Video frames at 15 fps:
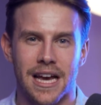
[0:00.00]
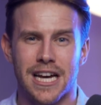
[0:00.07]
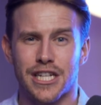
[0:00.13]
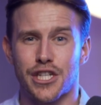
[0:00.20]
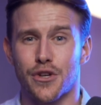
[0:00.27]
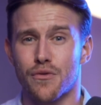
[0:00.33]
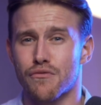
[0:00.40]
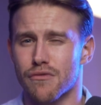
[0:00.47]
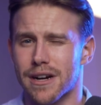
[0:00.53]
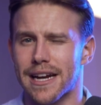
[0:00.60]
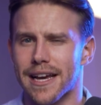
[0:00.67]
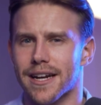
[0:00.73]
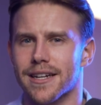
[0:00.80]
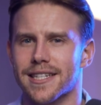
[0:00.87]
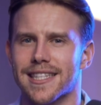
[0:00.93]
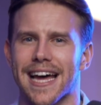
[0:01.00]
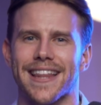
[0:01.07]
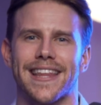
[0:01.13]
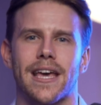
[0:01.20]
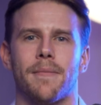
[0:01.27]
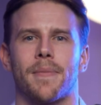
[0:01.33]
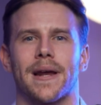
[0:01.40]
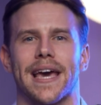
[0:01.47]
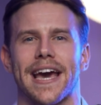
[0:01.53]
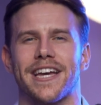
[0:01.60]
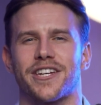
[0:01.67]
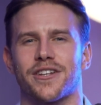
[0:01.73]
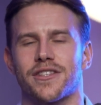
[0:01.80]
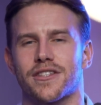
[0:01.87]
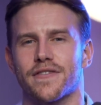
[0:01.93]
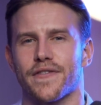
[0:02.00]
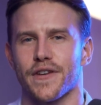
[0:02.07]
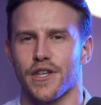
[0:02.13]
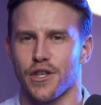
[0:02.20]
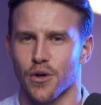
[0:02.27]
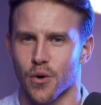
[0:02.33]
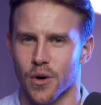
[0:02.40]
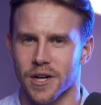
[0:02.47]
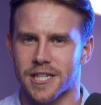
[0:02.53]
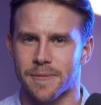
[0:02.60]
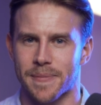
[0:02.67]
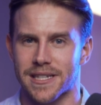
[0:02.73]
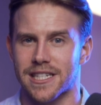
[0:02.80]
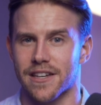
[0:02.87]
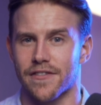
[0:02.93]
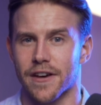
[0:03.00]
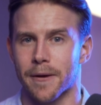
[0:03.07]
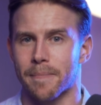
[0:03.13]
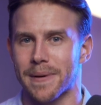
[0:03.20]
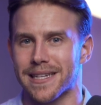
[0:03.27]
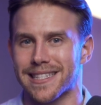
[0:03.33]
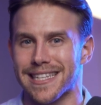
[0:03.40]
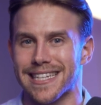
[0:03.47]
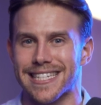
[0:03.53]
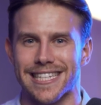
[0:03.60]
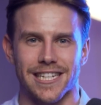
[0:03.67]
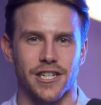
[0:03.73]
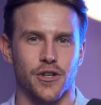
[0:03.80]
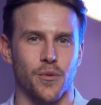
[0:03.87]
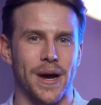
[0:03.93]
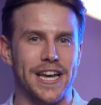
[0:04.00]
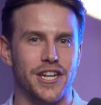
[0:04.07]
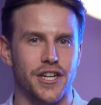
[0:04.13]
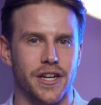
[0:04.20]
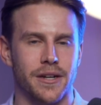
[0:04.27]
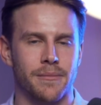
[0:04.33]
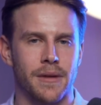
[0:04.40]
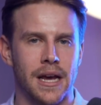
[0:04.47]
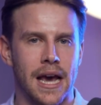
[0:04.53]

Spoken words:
to really understand the implications for your specific business situation,